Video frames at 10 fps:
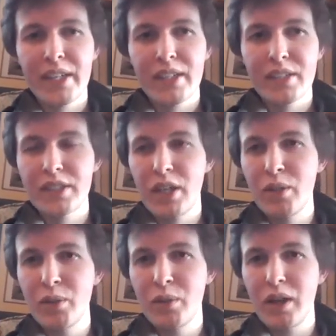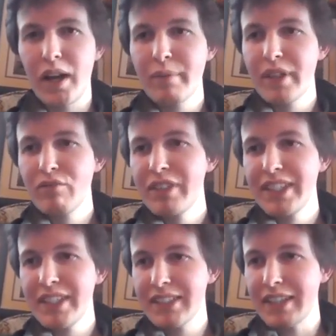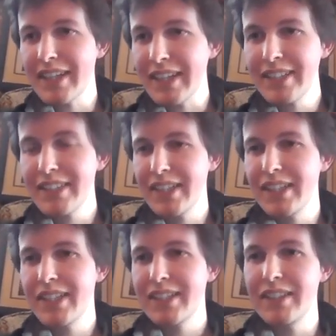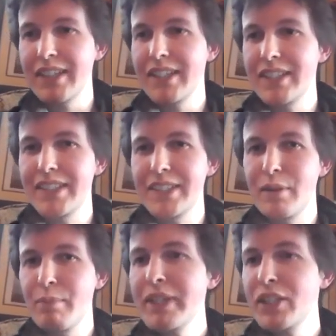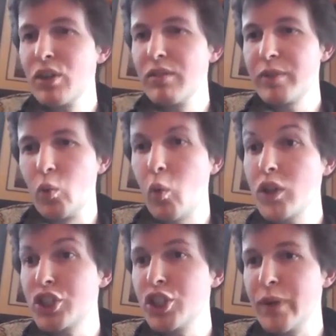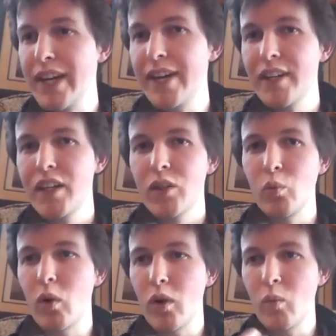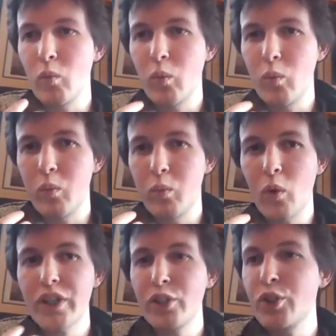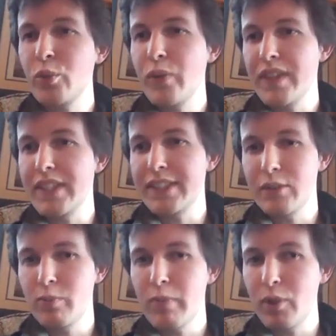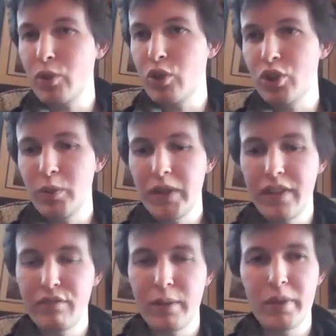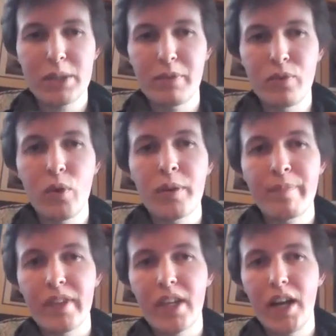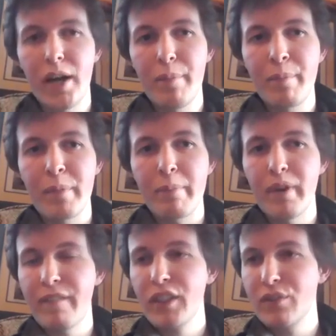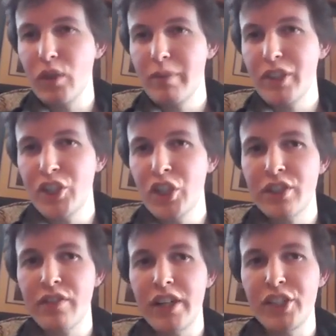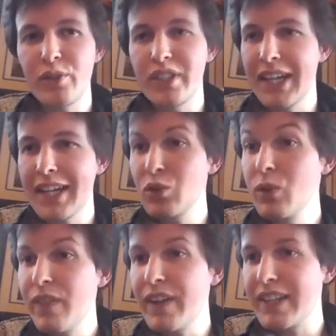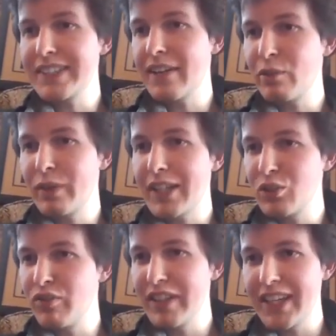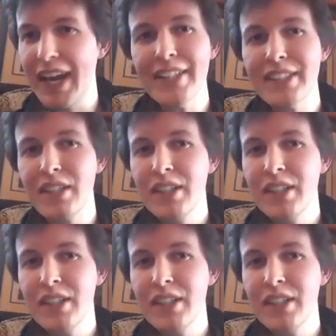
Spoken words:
So I'm going to really start getting into the meat of what's new here. What can you do with these that maybe you couldn't do with other frameworks before? But first of all, let me just justify to you that it has all the things that everyone else already has.